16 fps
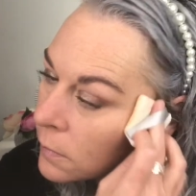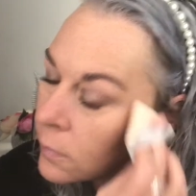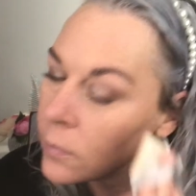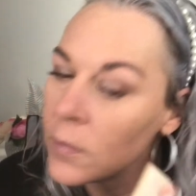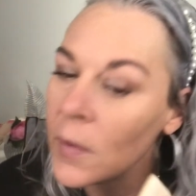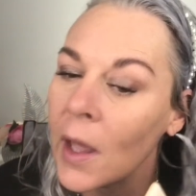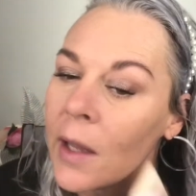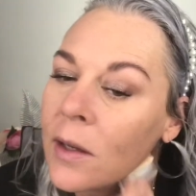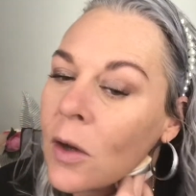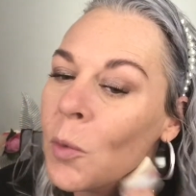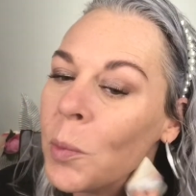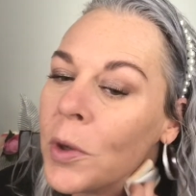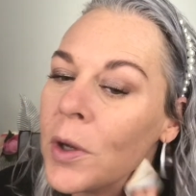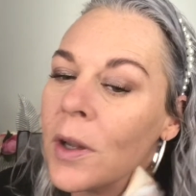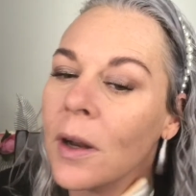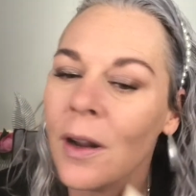Now, I don't
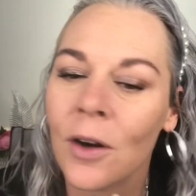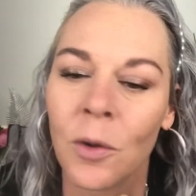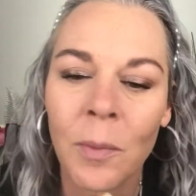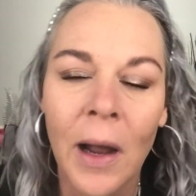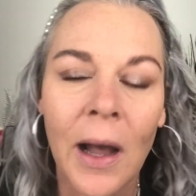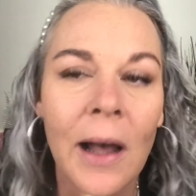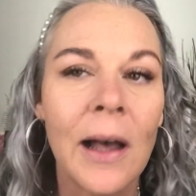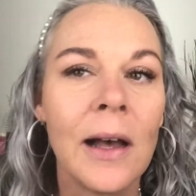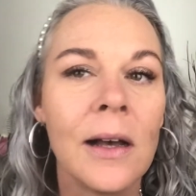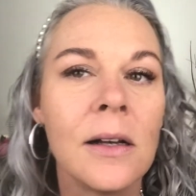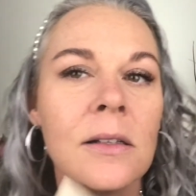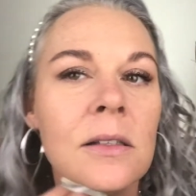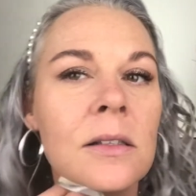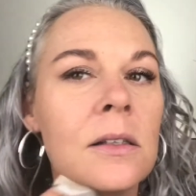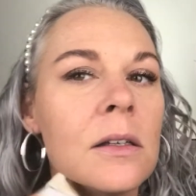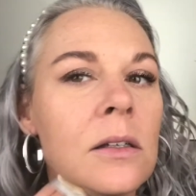put it under my
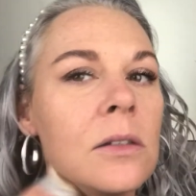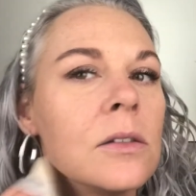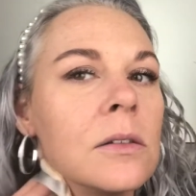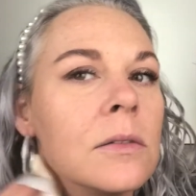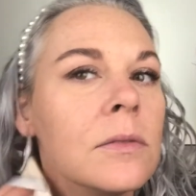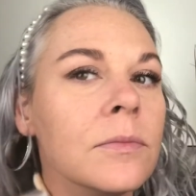eyes because